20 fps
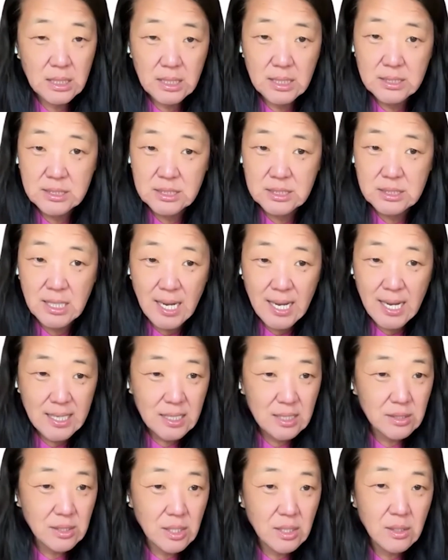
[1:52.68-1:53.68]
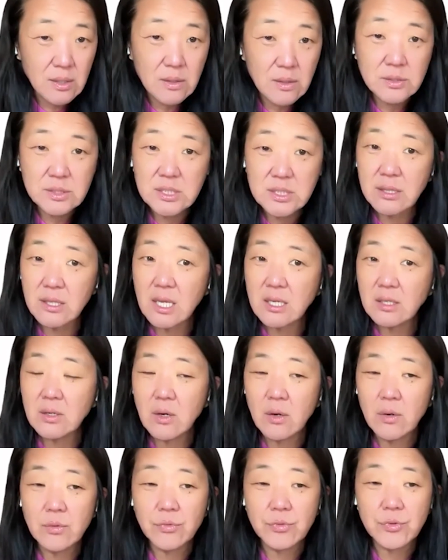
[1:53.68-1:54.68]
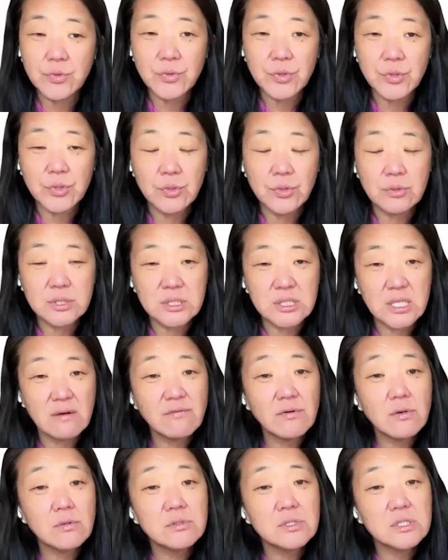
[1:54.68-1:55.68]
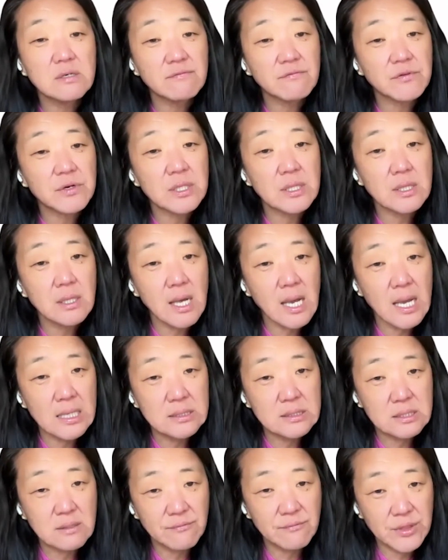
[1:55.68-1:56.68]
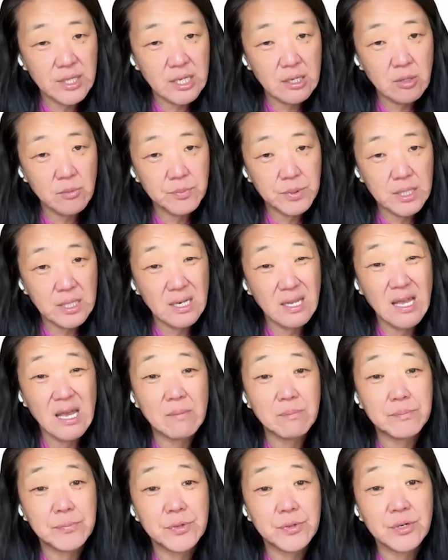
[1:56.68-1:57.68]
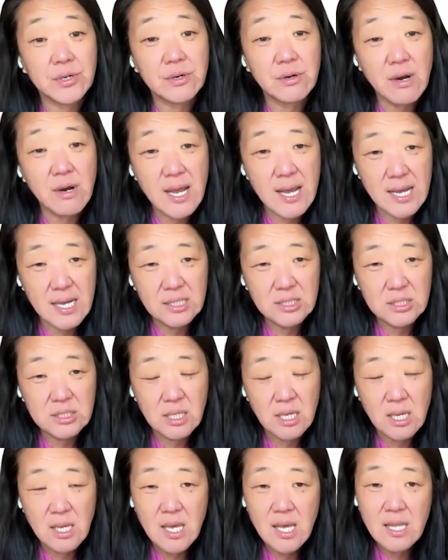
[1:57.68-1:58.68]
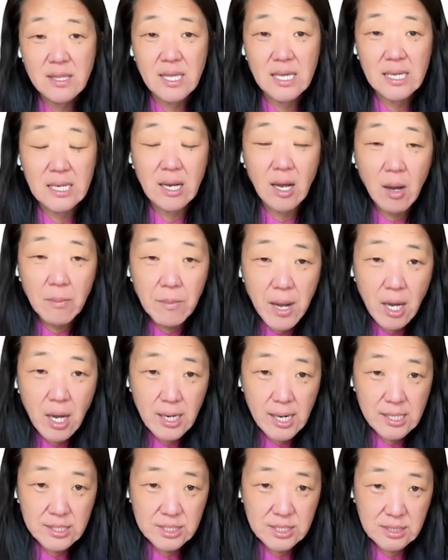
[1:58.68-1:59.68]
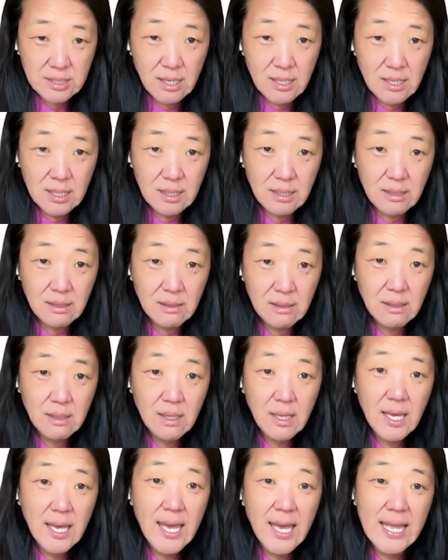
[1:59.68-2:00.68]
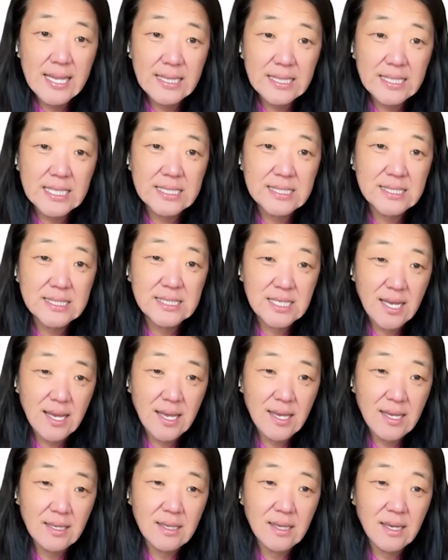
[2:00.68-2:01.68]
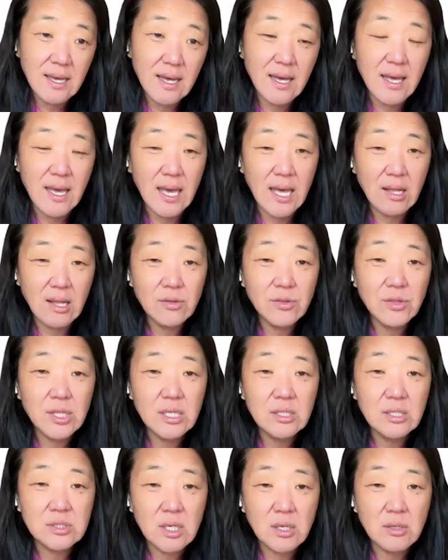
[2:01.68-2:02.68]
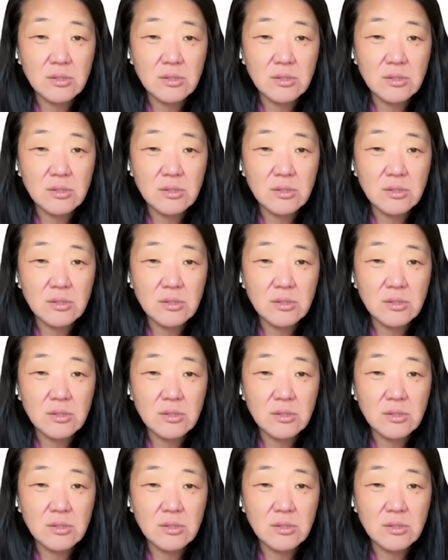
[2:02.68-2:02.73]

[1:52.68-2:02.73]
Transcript: is diagnosed and they go through several different lines of therapy and have progressed, they come on our study and can take a healthy